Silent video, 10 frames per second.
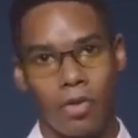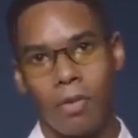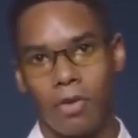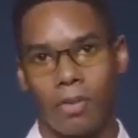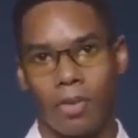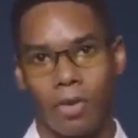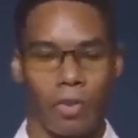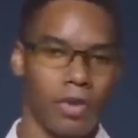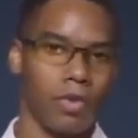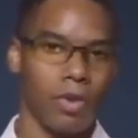to the
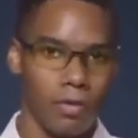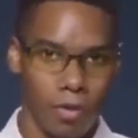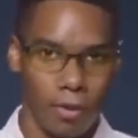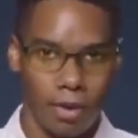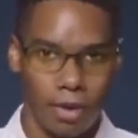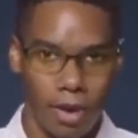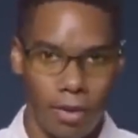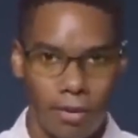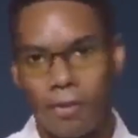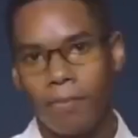motherboard with a 24-pin
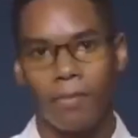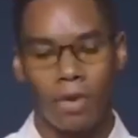cable.